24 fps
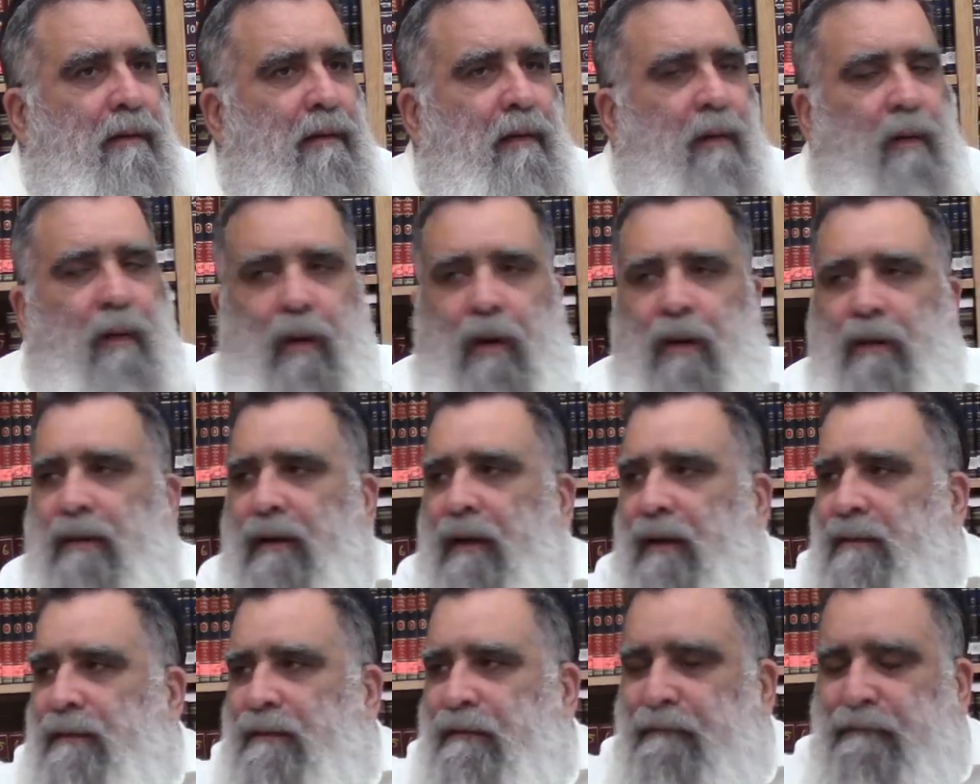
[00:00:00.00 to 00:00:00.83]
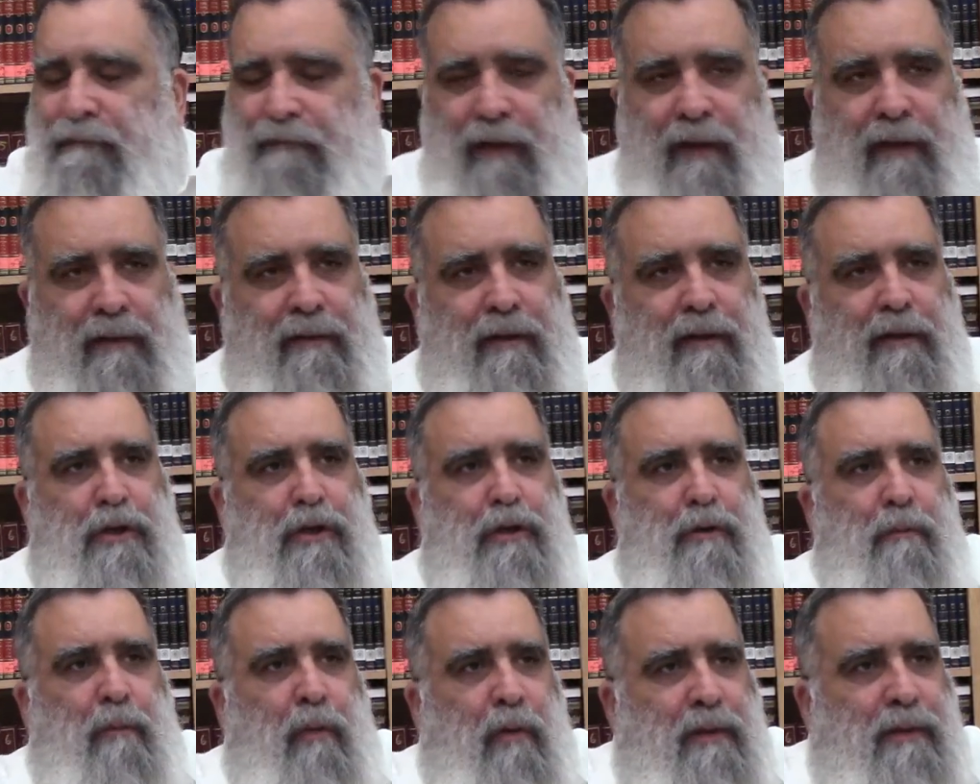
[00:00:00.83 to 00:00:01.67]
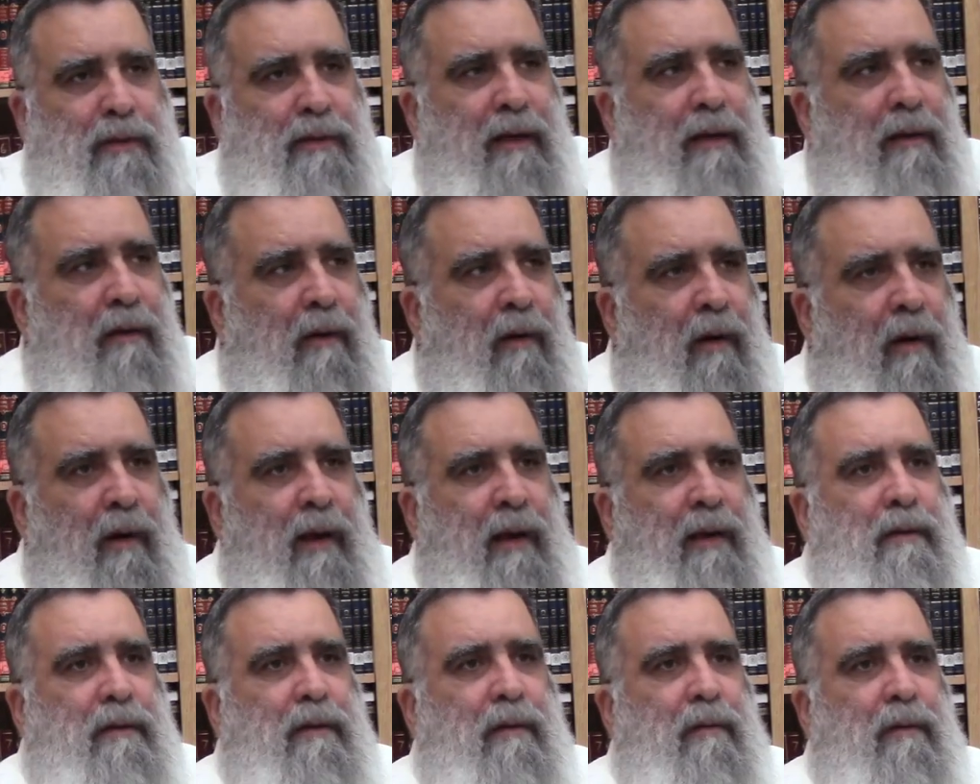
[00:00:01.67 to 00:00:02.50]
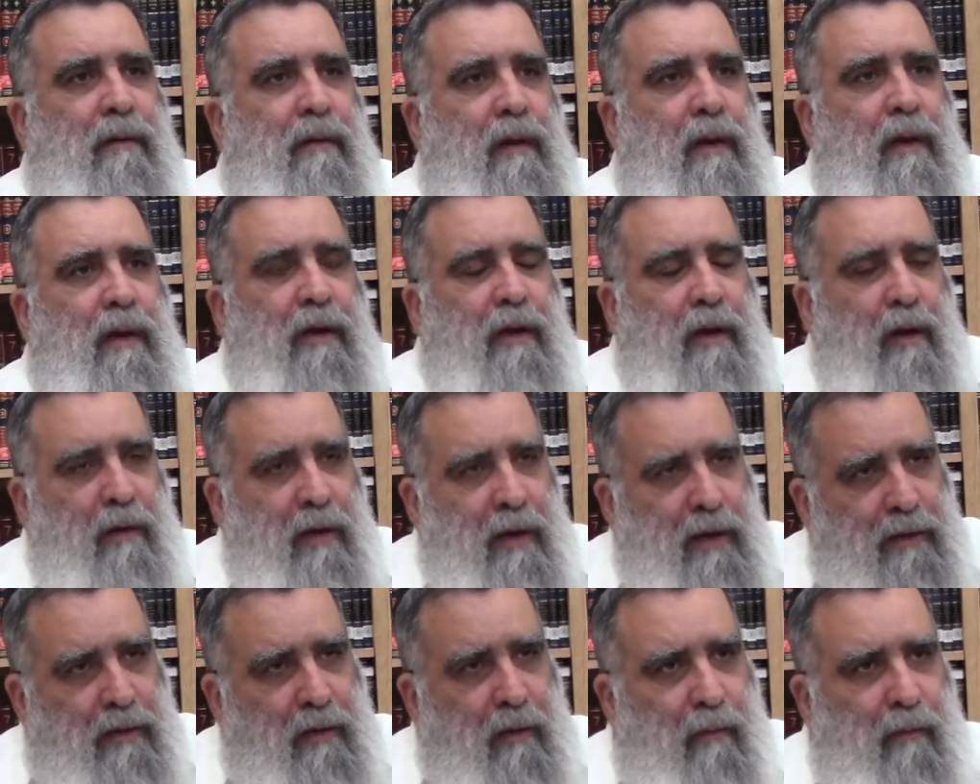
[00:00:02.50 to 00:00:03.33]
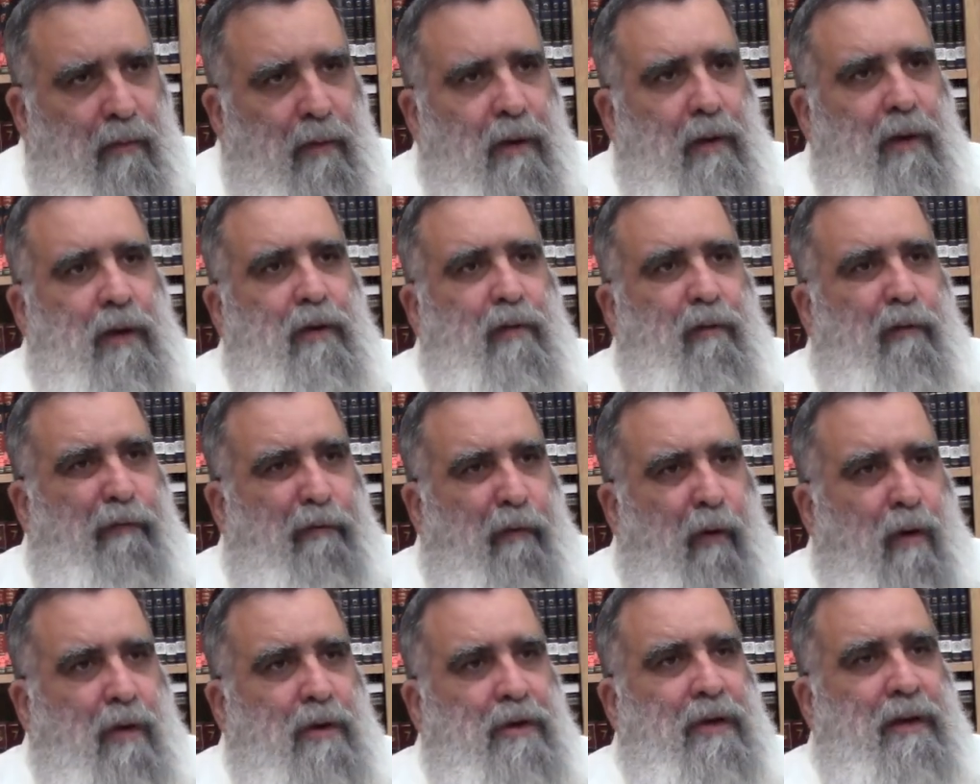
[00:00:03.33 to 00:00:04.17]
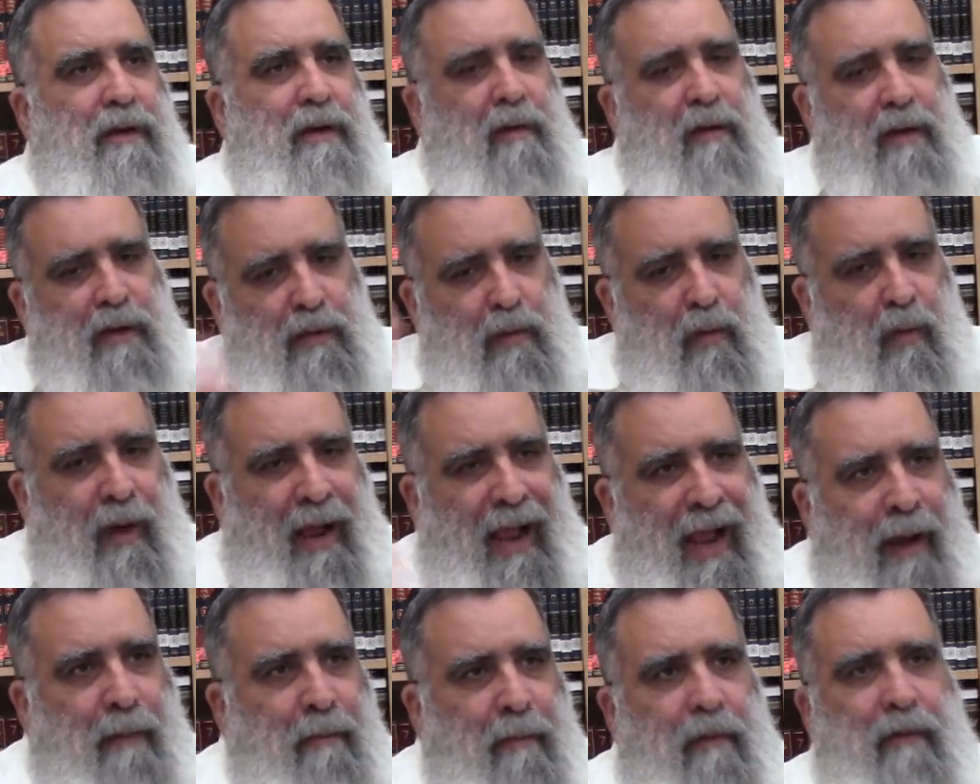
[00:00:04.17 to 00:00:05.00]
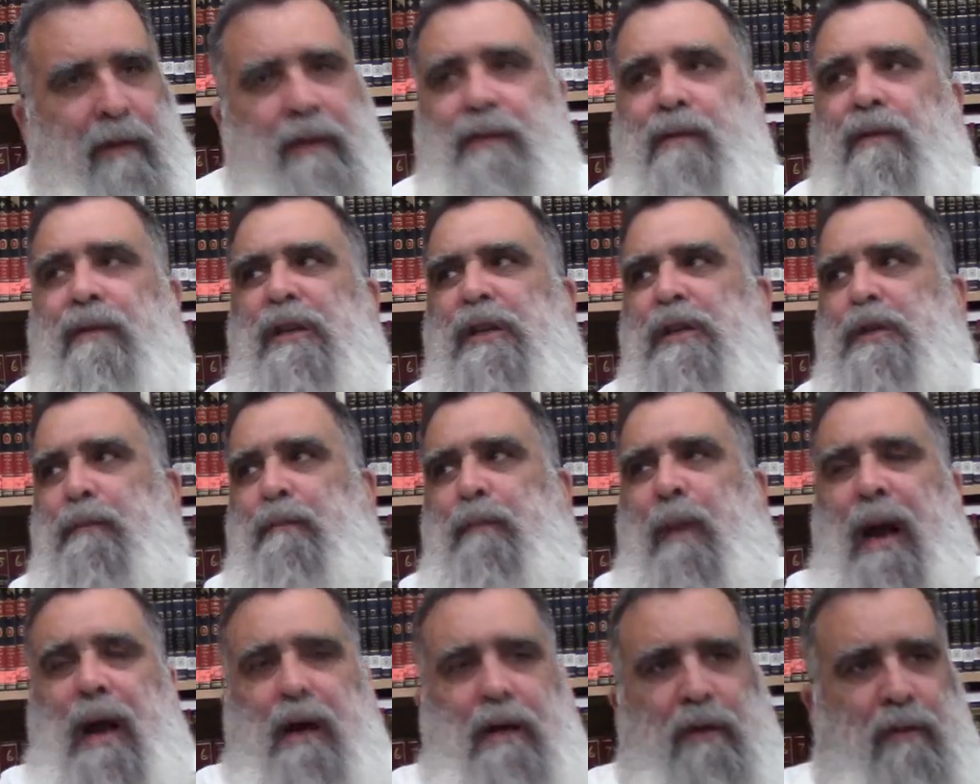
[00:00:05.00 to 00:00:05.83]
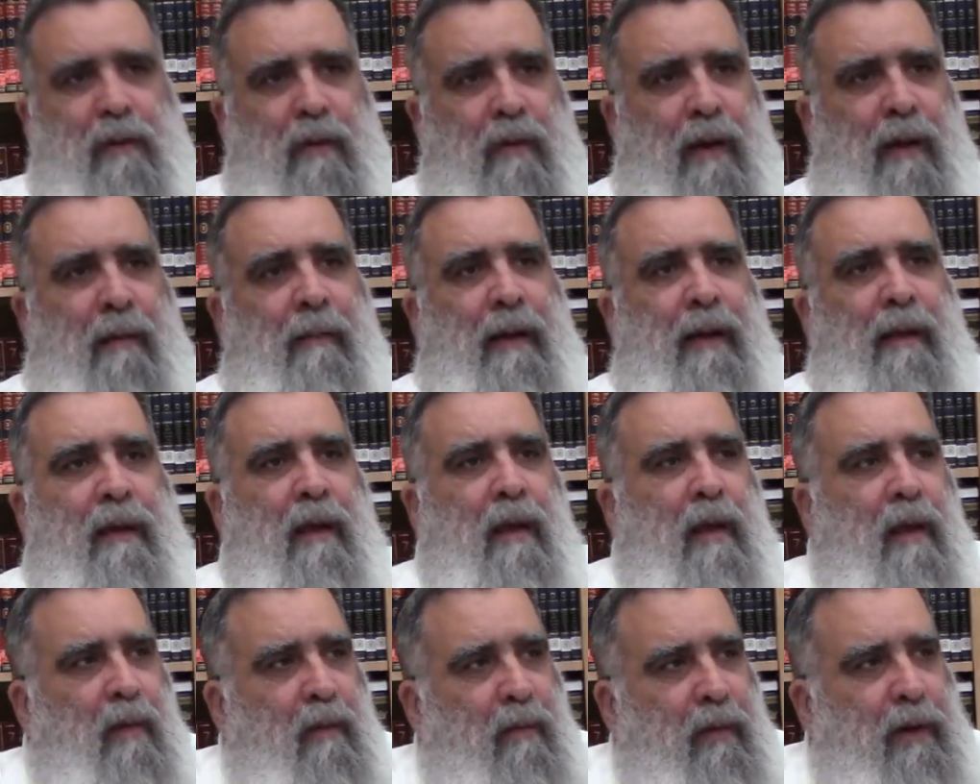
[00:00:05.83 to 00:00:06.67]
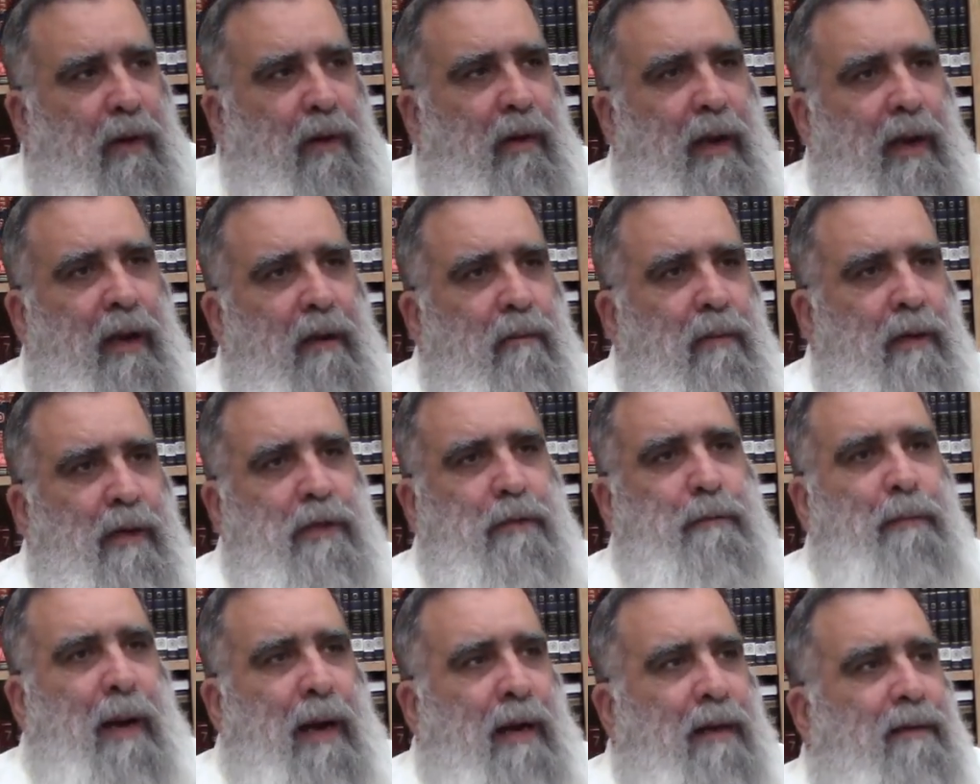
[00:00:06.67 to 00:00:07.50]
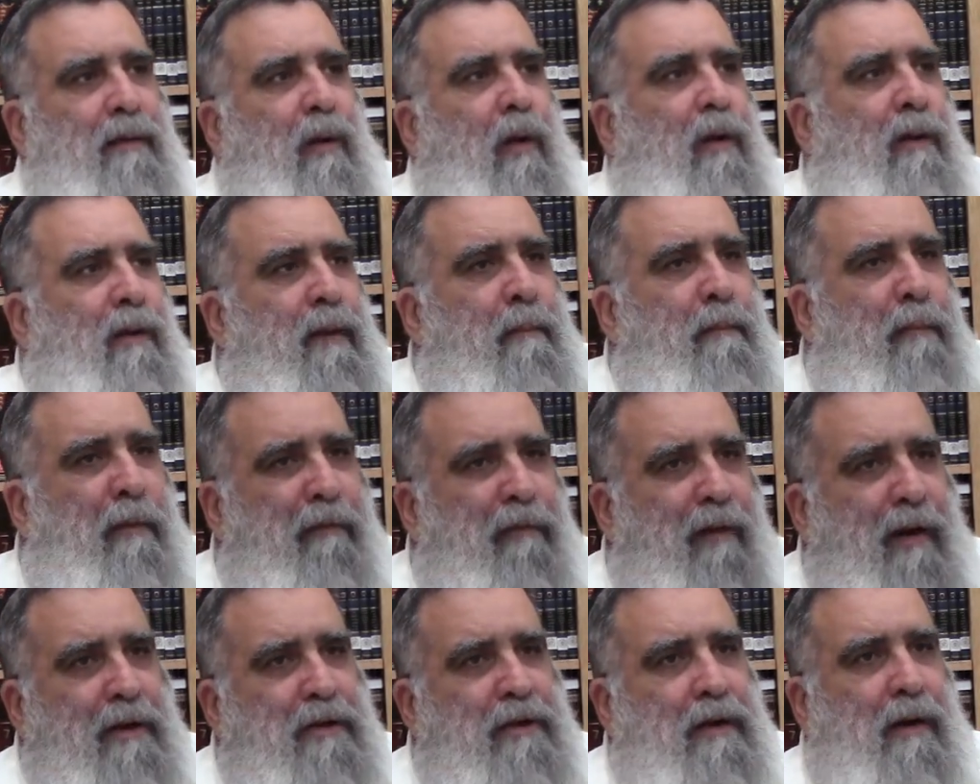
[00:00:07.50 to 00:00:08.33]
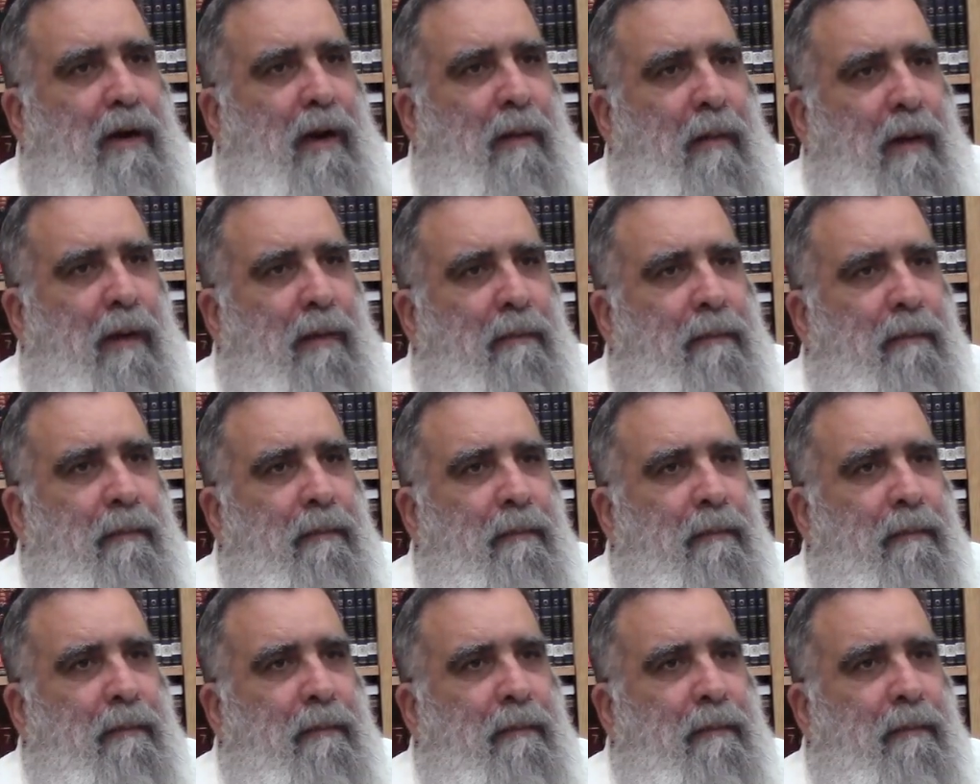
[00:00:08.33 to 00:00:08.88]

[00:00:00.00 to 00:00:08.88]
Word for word: All the filth, the schmutz that you go into, you need to you need to forge it. You need to hammer it so the sparks will come out. When you hit it with a spark, all the imperfection come out.